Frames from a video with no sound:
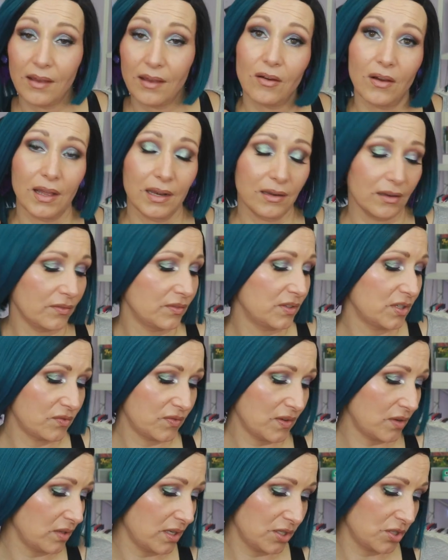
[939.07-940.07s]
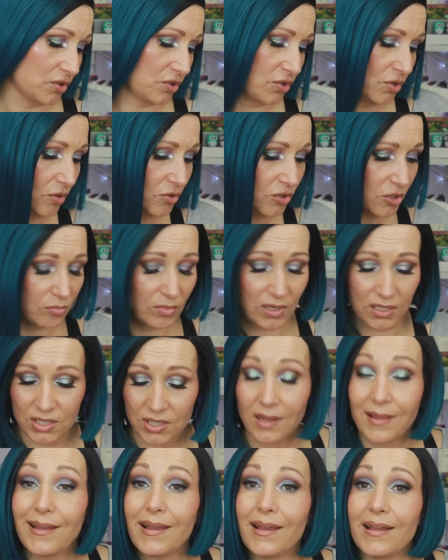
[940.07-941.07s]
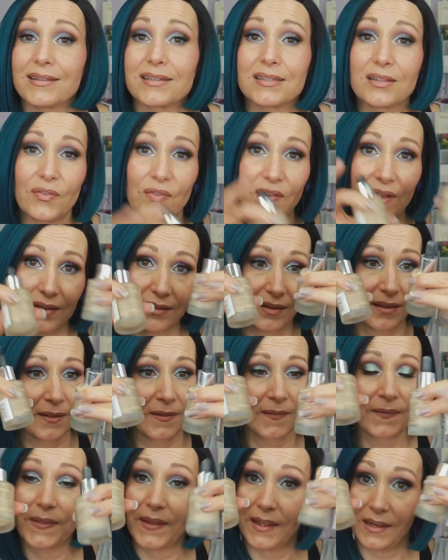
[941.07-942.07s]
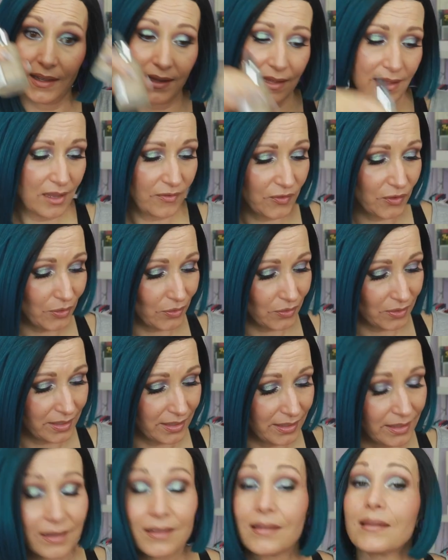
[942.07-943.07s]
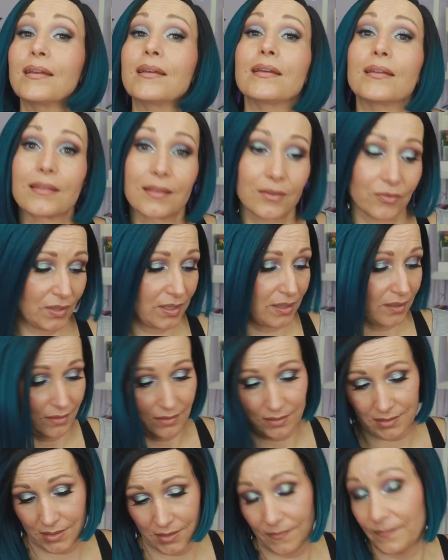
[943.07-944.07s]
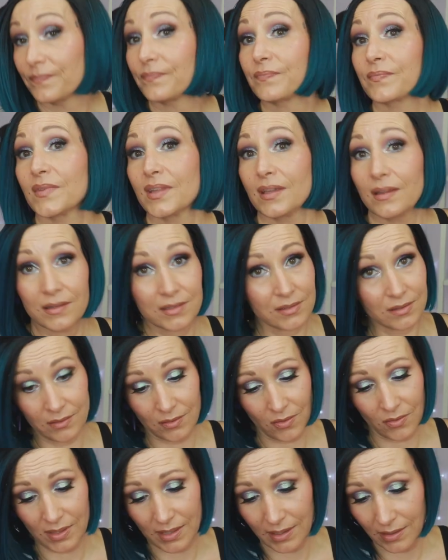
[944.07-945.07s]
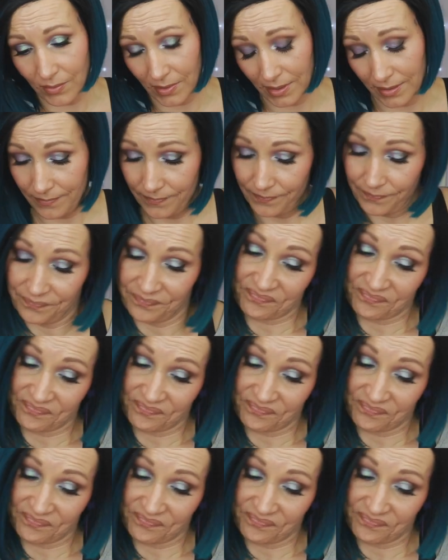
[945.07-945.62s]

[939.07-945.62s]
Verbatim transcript: Oh, I love this foundation so, so much. Hence the fact that I have currently three colors. It's not going anywhere.